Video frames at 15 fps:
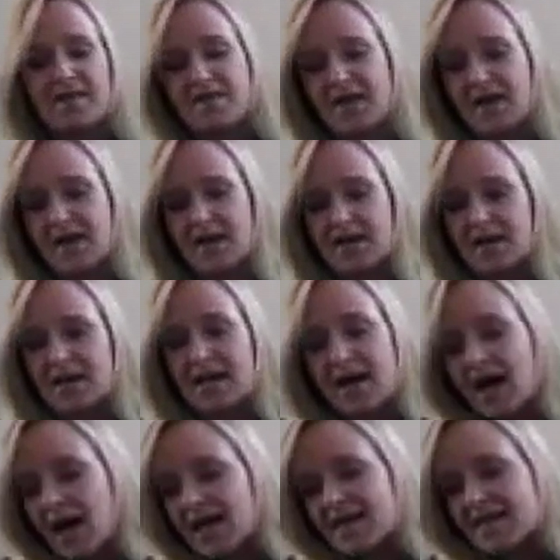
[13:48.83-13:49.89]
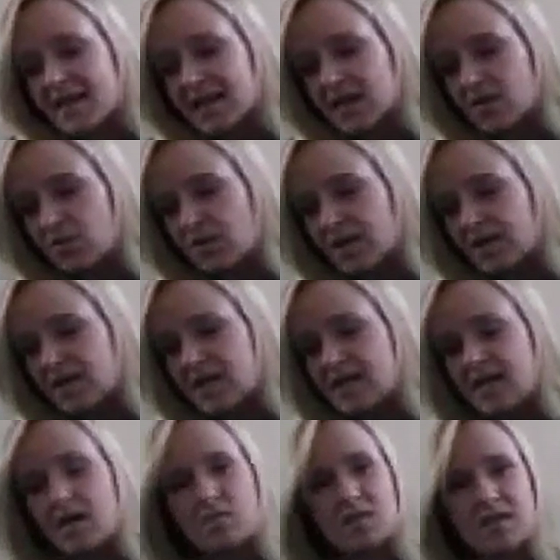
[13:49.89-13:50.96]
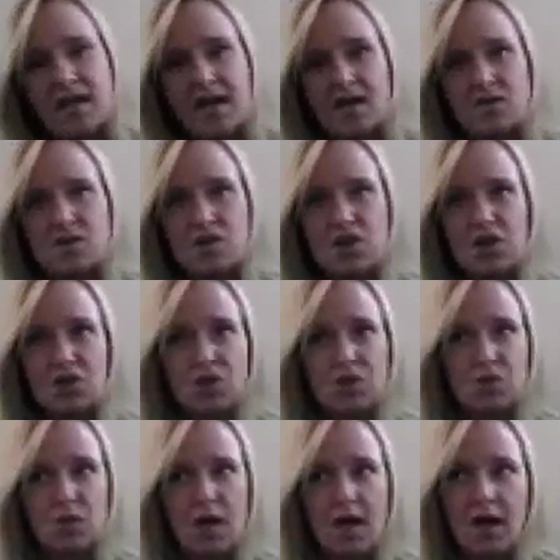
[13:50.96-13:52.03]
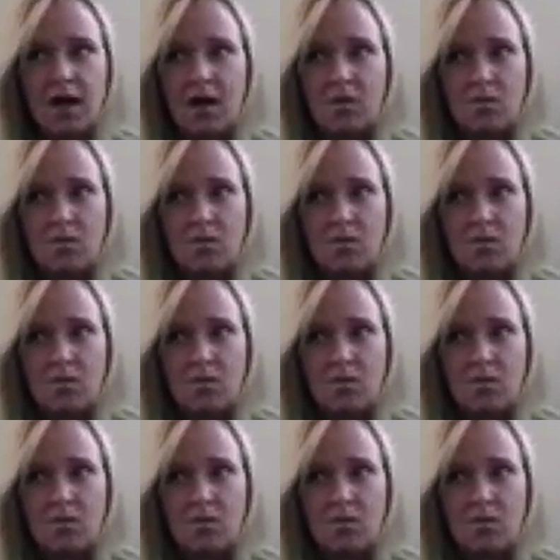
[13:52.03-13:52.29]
I think it really comes down to